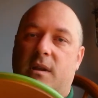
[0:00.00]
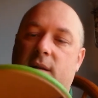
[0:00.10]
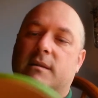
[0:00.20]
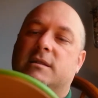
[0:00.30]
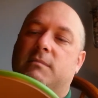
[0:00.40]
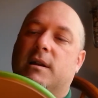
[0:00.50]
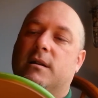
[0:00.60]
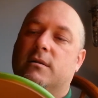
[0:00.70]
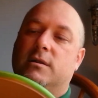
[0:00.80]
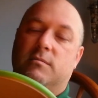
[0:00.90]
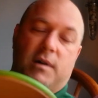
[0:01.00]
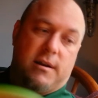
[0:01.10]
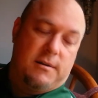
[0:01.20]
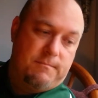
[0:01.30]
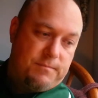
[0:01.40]
this is my go-to
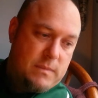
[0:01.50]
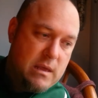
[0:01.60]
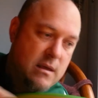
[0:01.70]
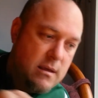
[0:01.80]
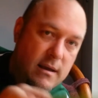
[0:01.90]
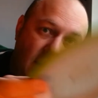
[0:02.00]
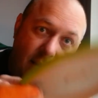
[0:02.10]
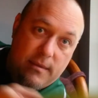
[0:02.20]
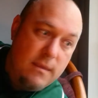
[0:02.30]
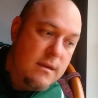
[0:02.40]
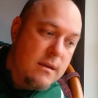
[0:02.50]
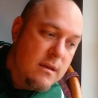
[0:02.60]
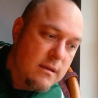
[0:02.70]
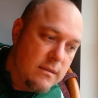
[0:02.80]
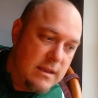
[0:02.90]
putter. And
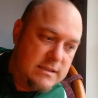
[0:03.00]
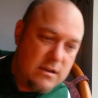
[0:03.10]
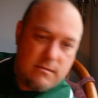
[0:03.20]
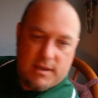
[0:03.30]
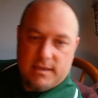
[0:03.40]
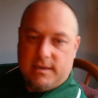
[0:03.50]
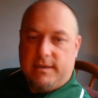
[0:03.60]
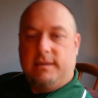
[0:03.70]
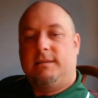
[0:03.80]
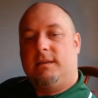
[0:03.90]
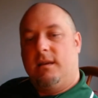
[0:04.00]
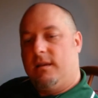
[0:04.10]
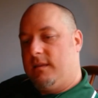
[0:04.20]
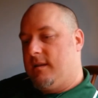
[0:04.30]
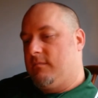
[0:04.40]
that's all my discs.
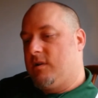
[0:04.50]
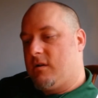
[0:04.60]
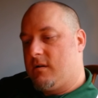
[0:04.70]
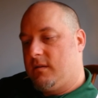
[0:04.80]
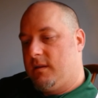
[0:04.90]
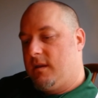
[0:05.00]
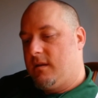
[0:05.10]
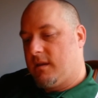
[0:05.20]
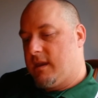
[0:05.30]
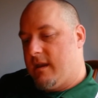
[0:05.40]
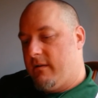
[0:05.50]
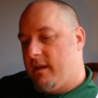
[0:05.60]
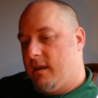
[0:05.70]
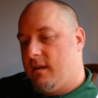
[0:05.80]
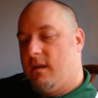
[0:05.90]
And then I'm currently
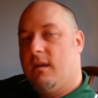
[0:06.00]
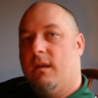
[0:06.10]
carrying